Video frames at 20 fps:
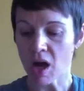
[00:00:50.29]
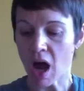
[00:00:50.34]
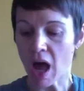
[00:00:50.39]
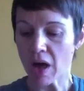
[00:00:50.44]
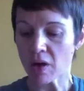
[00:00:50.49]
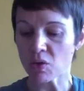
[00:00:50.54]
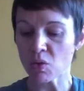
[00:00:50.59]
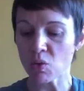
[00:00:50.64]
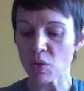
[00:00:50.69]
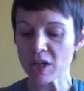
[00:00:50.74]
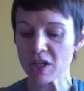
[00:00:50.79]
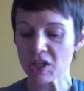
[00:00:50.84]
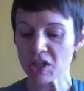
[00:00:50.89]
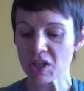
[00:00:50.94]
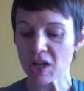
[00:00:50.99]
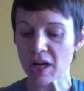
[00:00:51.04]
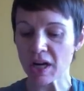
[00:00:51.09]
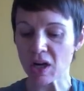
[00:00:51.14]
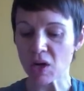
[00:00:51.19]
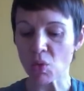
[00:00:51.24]
I'd wish
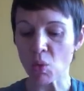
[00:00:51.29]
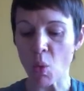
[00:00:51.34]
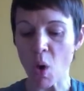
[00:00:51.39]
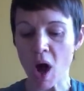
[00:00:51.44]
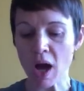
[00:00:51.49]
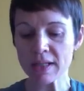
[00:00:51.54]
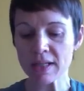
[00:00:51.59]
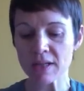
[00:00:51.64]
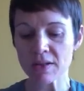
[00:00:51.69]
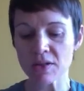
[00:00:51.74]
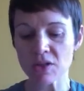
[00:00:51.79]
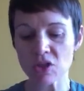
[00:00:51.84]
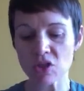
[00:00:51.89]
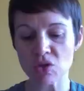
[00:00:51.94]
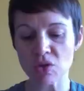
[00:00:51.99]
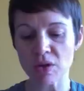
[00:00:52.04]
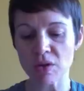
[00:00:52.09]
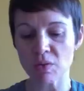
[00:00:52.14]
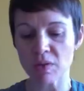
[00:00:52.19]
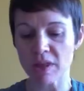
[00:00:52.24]
that I could walk down the
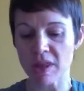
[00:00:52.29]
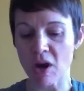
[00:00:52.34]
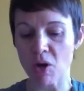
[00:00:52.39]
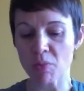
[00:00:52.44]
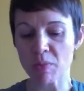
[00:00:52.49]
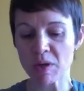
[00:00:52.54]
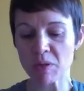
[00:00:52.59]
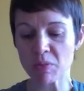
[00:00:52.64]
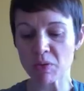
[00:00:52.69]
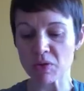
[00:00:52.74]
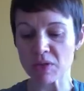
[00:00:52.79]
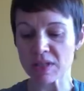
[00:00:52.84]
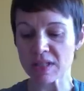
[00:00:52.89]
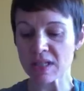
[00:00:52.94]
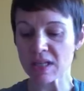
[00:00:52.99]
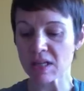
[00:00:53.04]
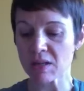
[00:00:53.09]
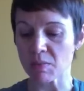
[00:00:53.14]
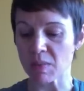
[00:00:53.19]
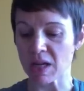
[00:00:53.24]
street without people
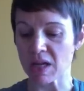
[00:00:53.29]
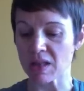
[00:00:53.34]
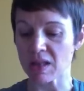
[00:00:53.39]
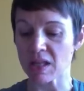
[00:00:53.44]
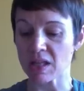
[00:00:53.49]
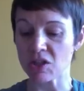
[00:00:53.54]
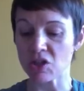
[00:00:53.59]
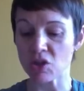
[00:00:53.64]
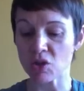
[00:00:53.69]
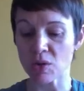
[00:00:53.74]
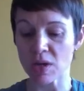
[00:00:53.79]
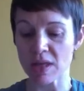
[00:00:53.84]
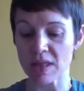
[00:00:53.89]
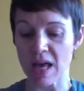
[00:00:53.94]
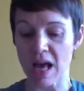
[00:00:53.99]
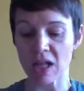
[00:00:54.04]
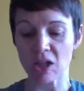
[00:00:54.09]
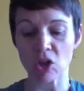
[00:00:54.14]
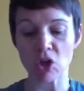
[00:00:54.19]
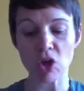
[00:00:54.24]
seeing me and then doing
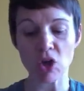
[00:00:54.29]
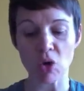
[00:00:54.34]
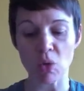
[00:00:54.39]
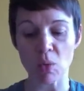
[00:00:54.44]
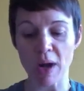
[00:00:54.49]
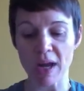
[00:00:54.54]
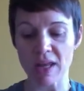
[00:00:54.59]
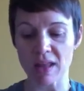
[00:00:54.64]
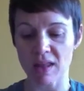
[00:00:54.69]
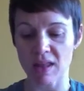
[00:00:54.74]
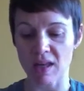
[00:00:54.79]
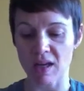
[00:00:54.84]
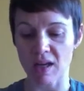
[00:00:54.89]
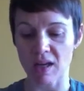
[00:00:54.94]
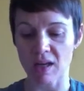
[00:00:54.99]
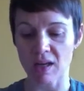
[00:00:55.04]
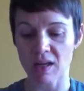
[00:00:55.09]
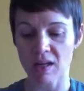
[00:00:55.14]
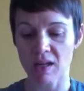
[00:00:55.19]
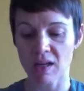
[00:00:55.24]
that look away
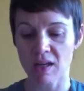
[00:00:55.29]
thing.